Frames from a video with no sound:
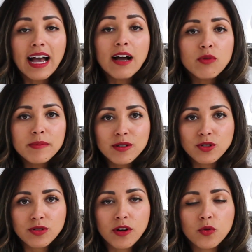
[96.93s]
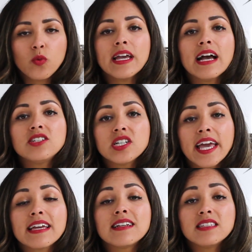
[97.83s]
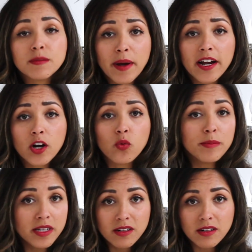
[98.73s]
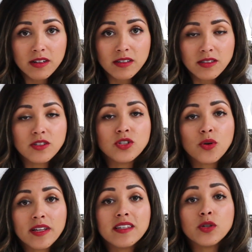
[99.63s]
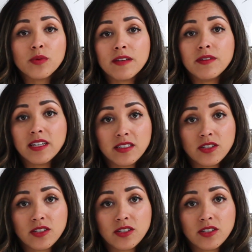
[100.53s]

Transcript: At Women Who Drone, we educate and inspire women and girls to join the UAV